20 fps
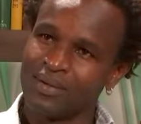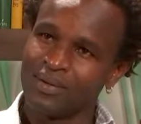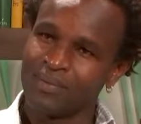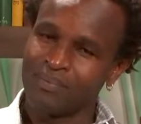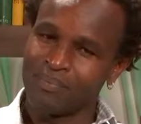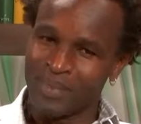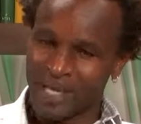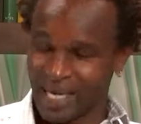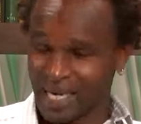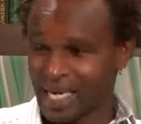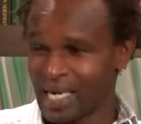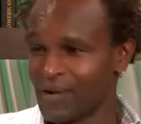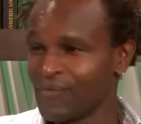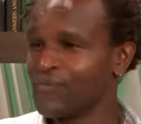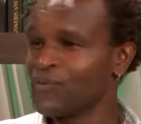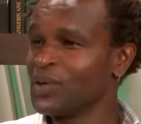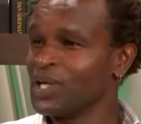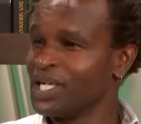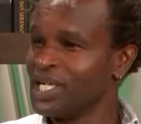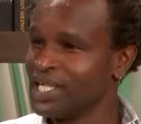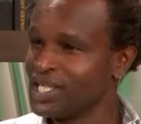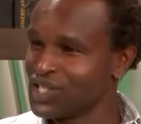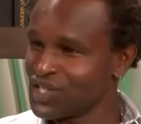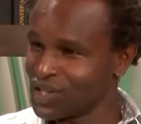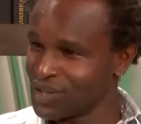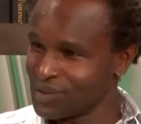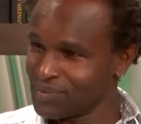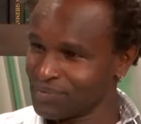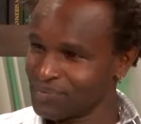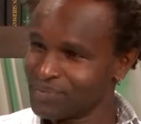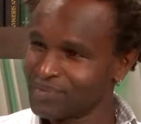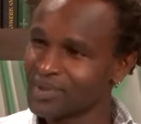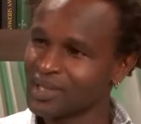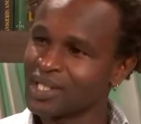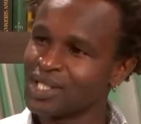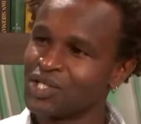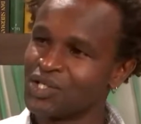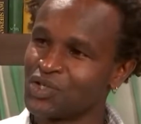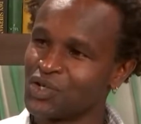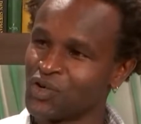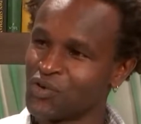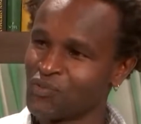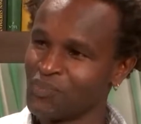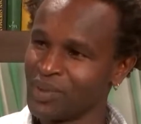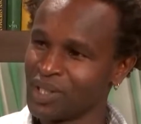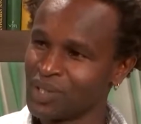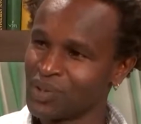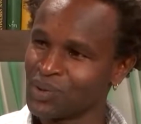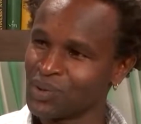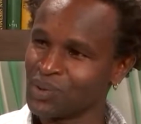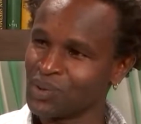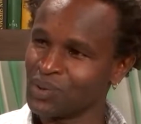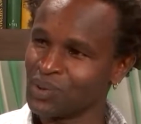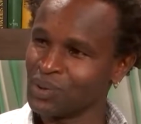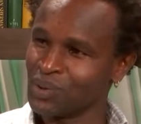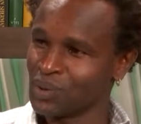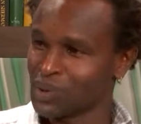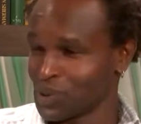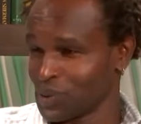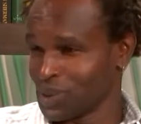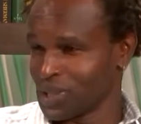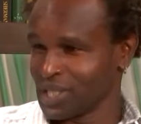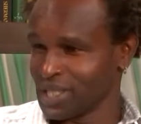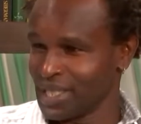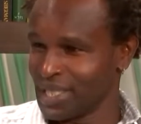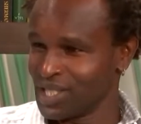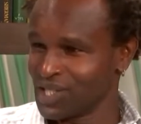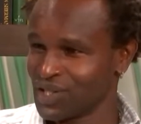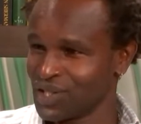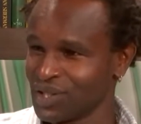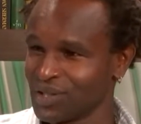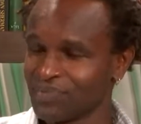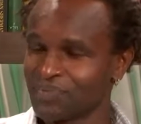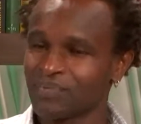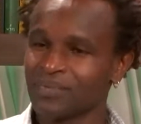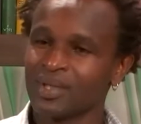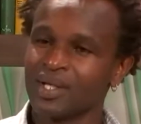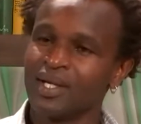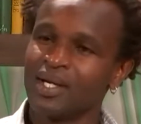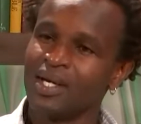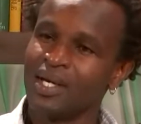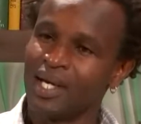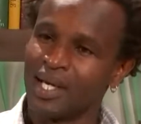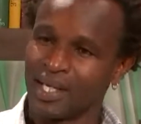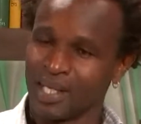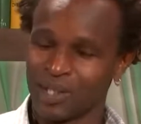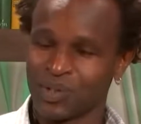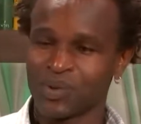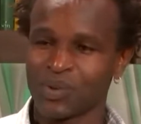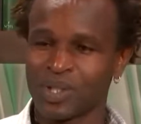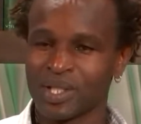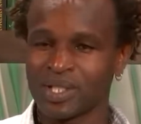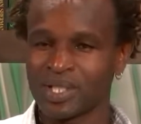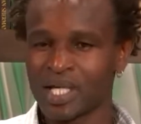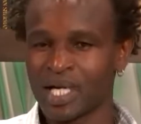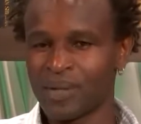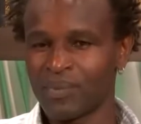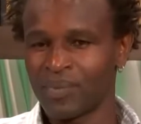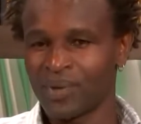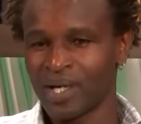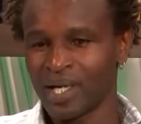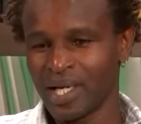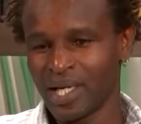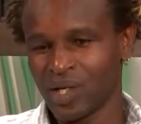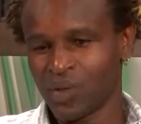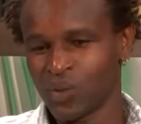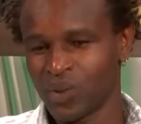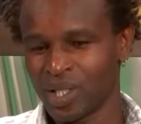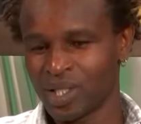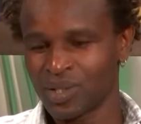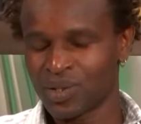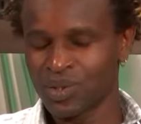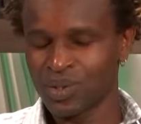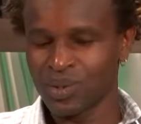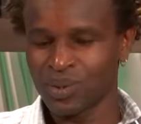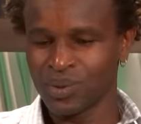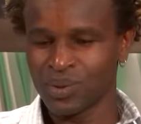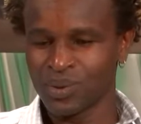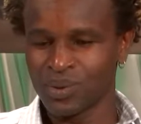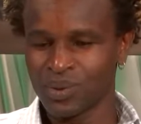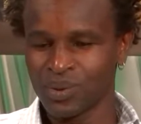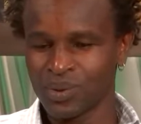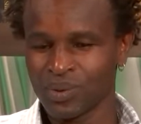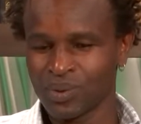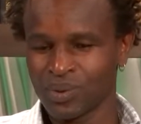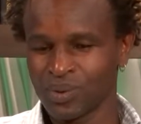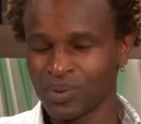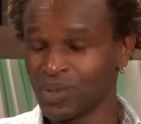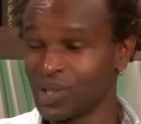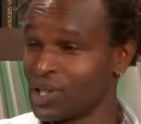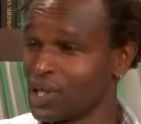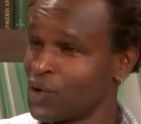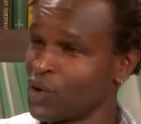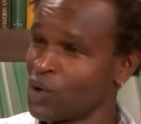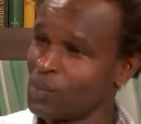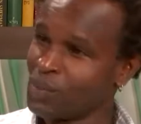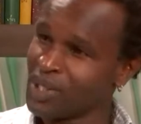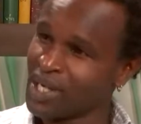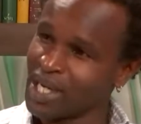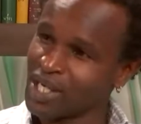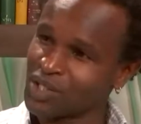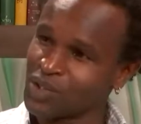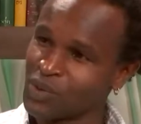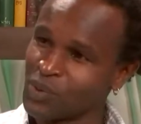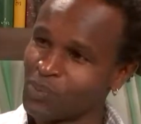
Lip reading: my love for nature drove me to shooting nature. And I took his camera and went to the Nairobi National